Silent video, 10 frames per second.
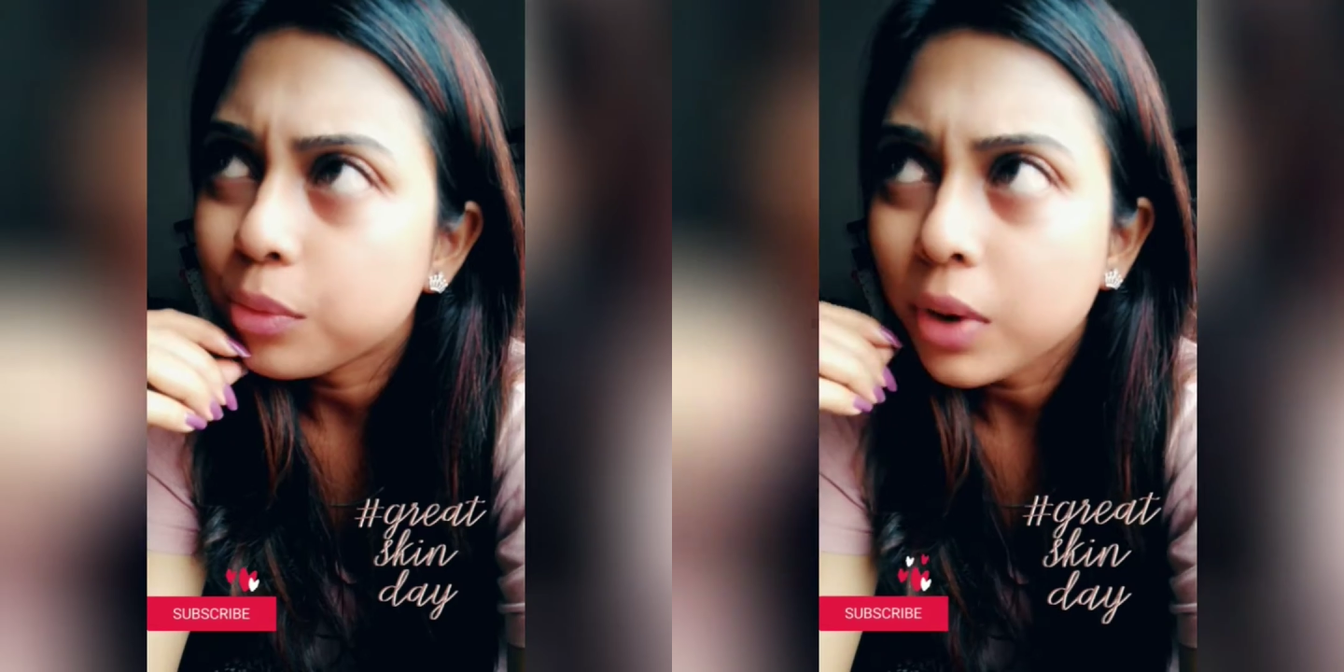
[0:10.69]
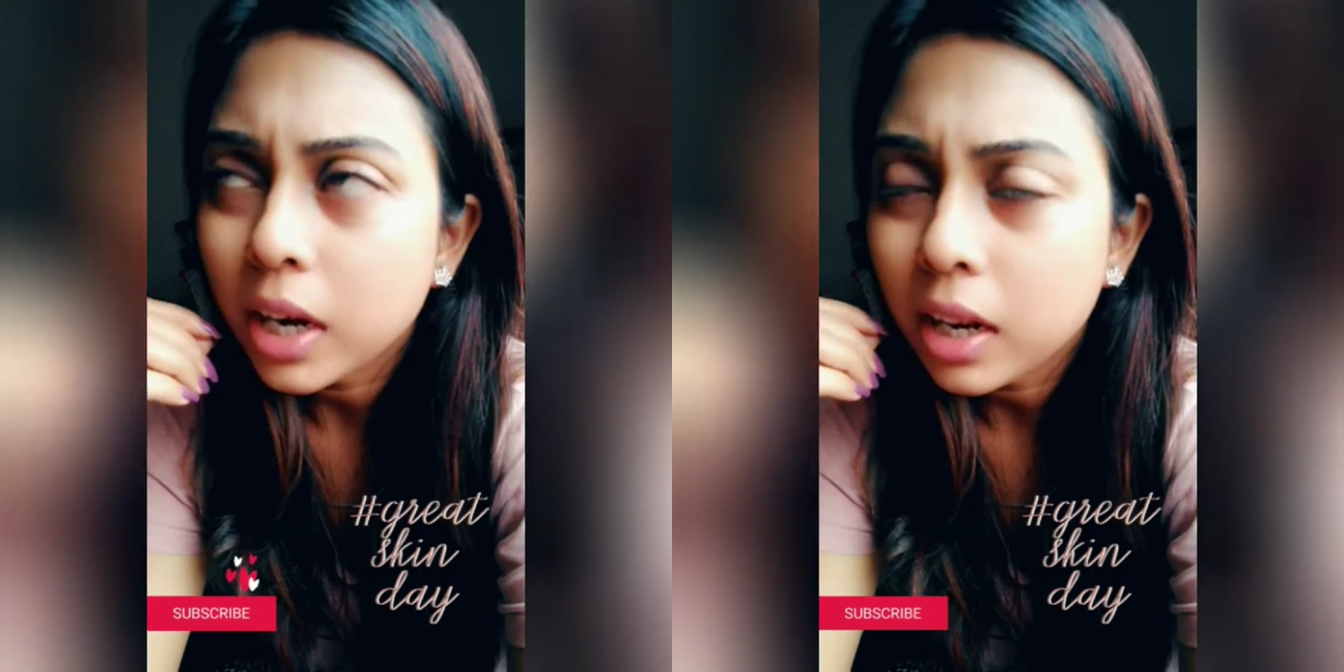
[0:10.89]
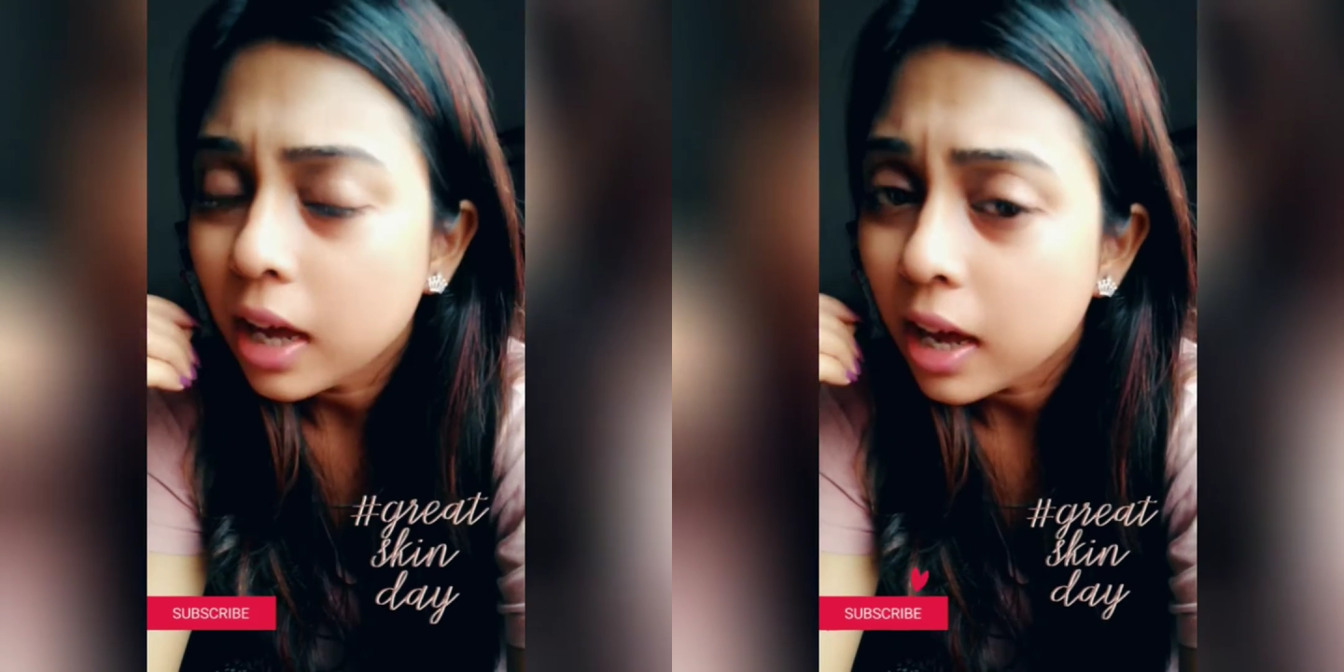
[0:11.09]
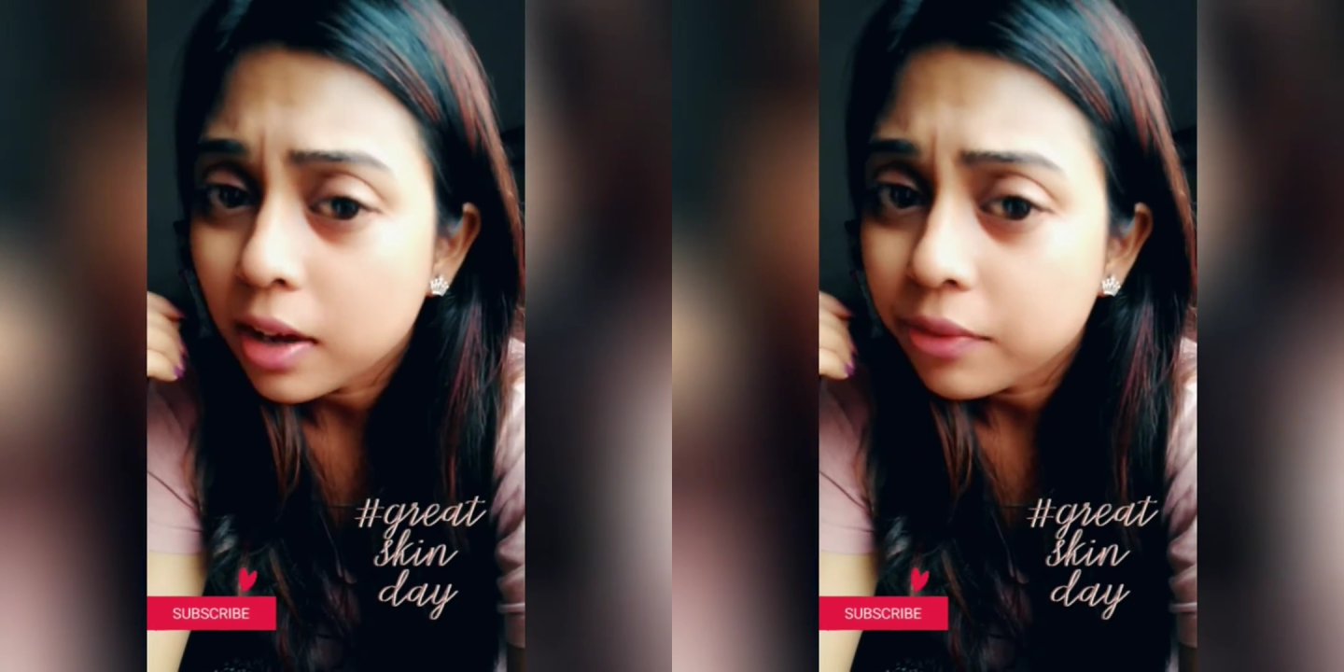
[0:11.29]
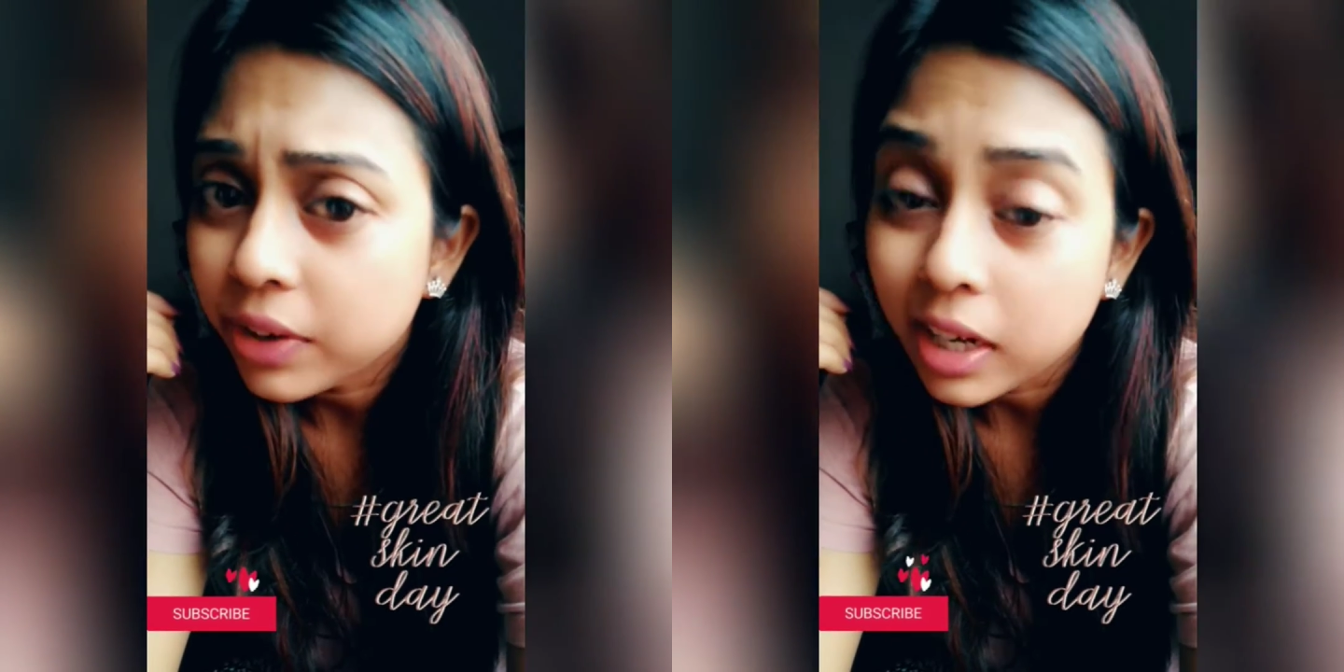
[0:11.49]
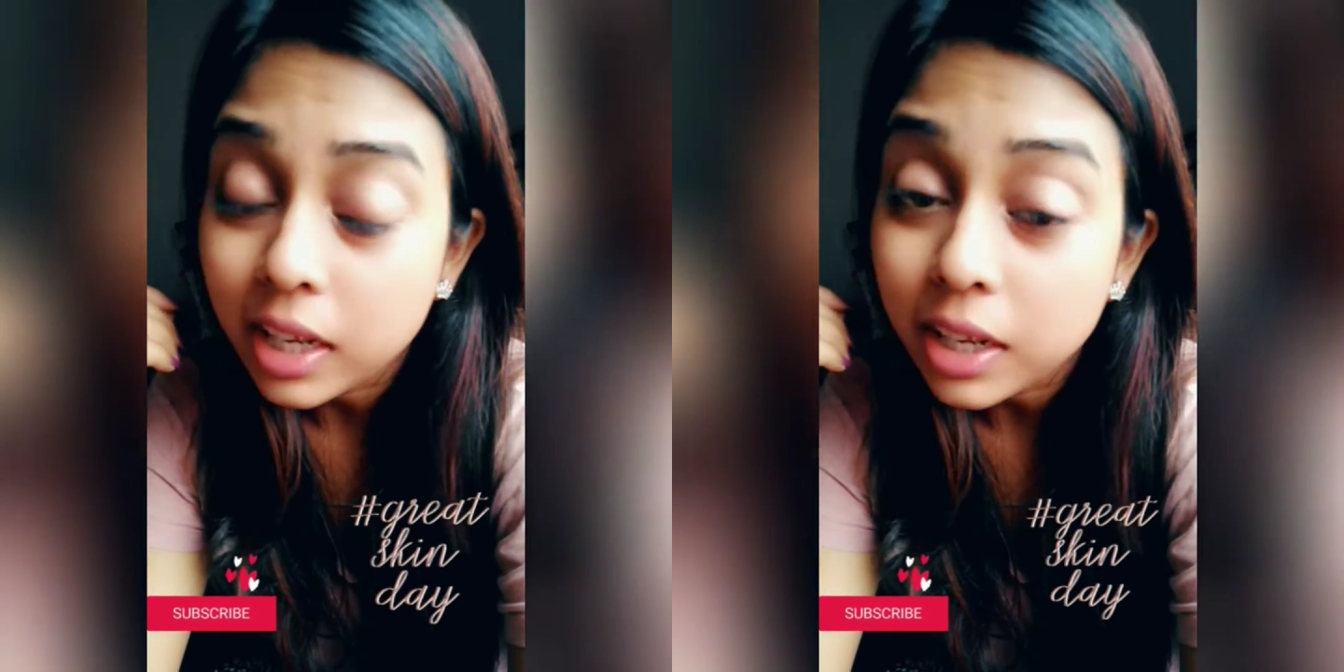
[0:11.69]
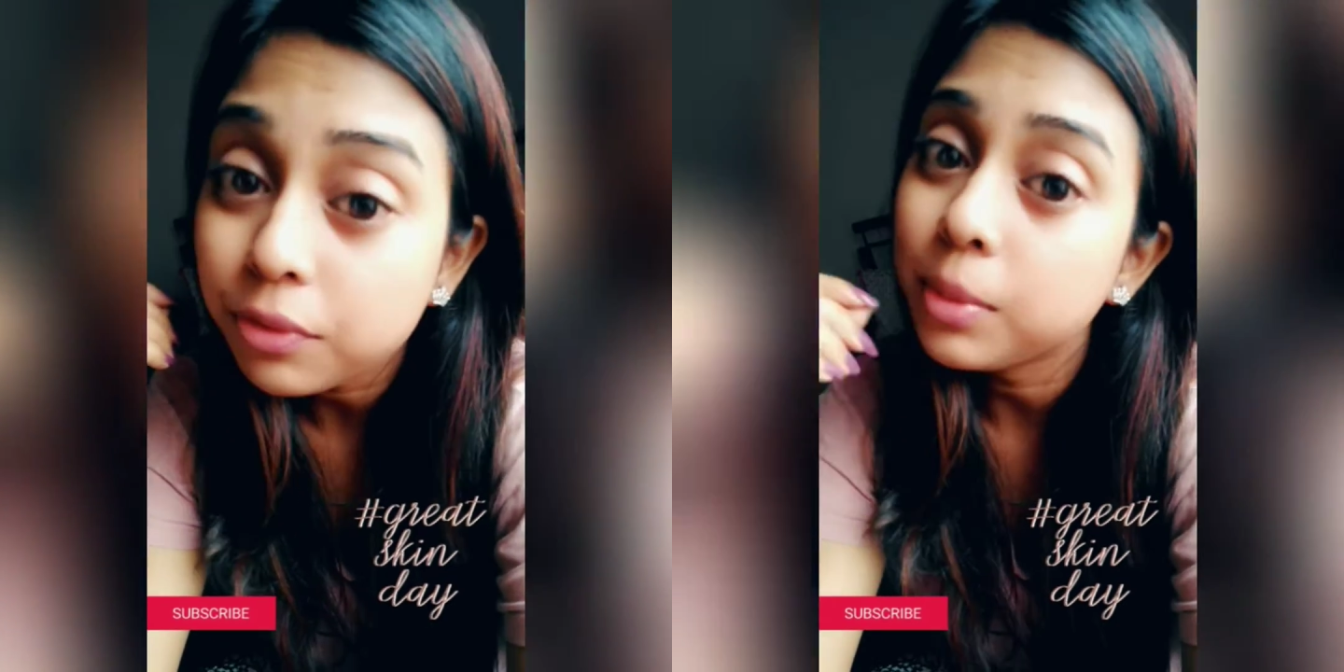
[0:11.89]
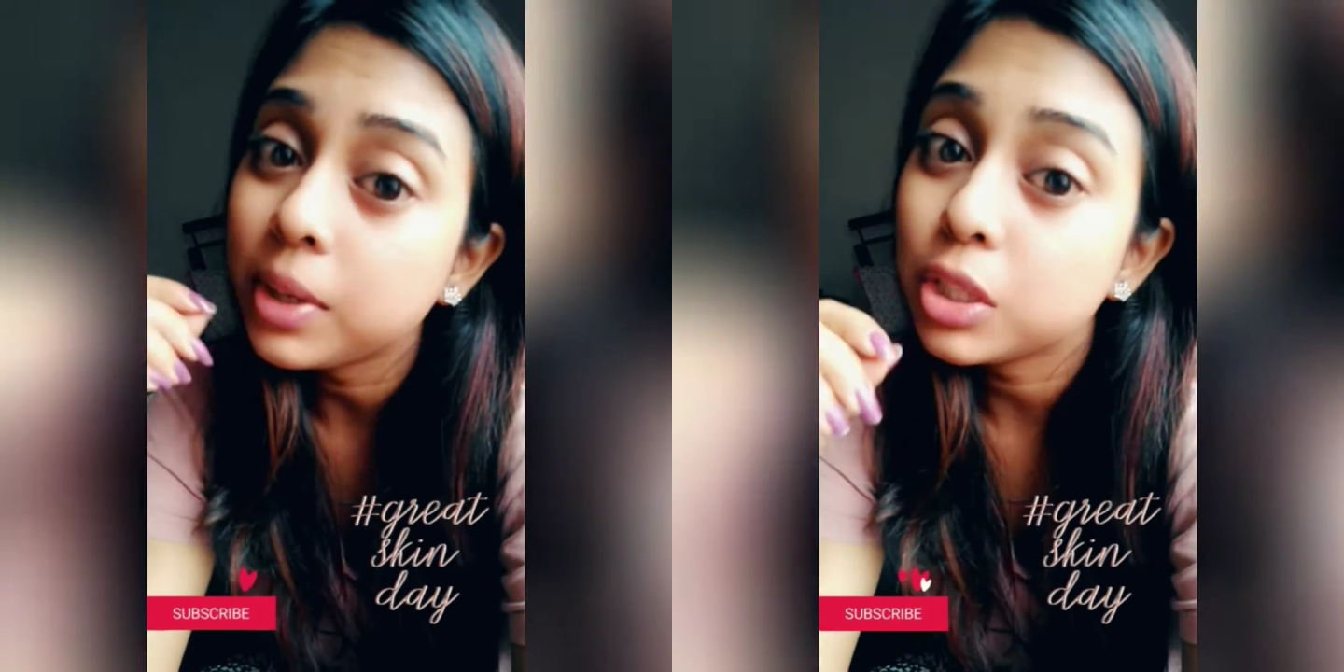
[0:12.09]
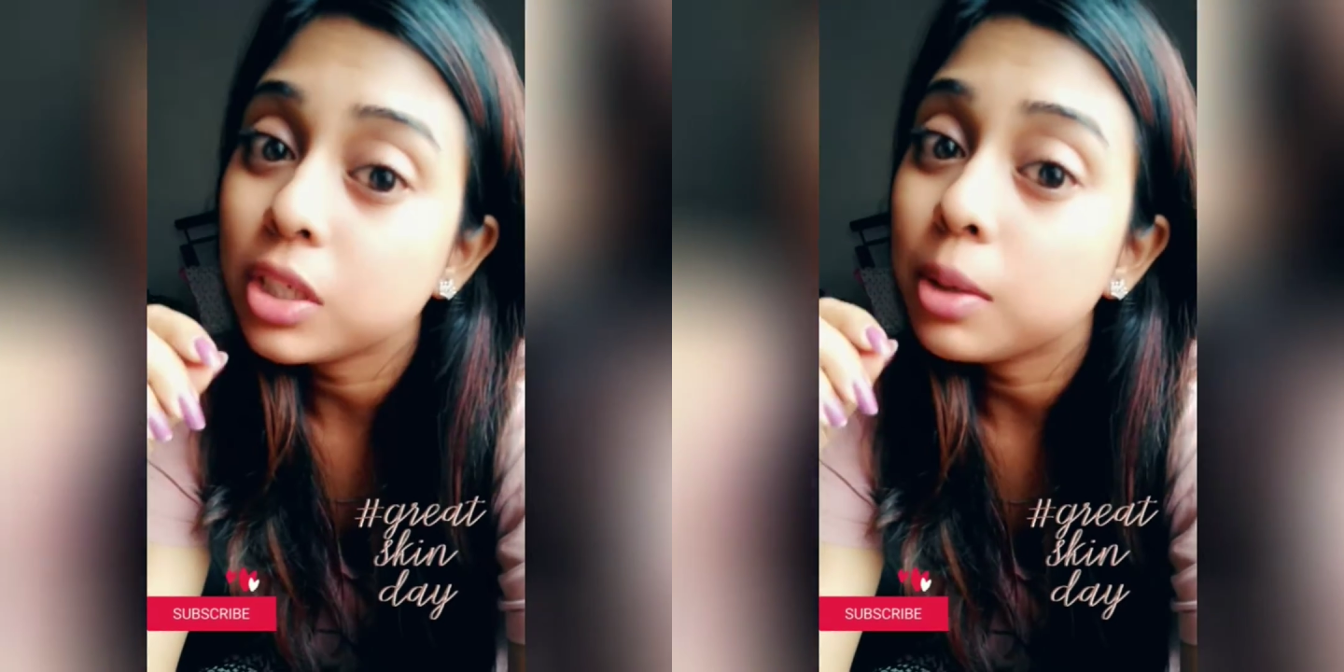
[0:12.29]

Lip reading: want to have any information